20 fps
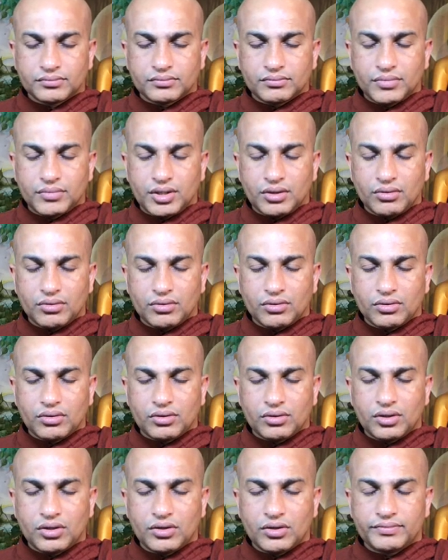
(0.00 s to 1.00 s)
May
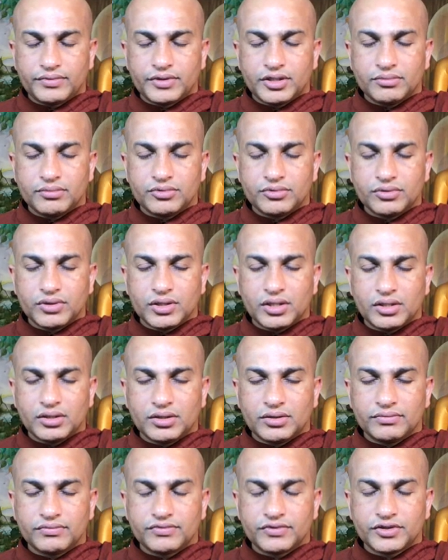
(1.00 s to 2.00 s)
all of them dwell
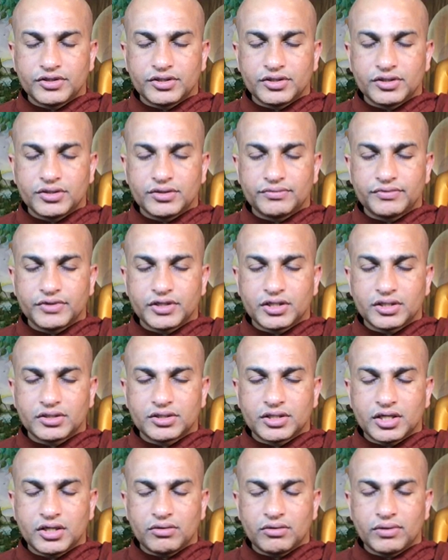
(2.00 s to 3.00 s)
in perfect
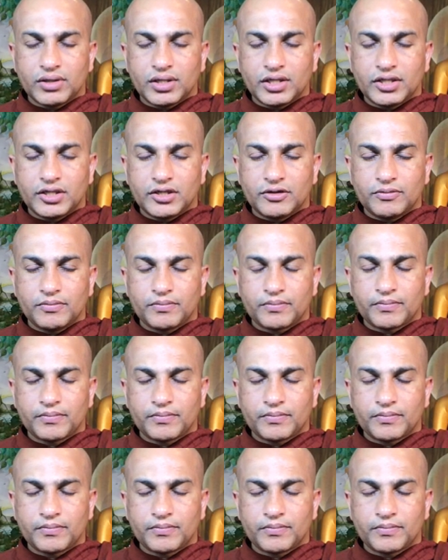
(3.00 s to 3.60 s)
tranquility.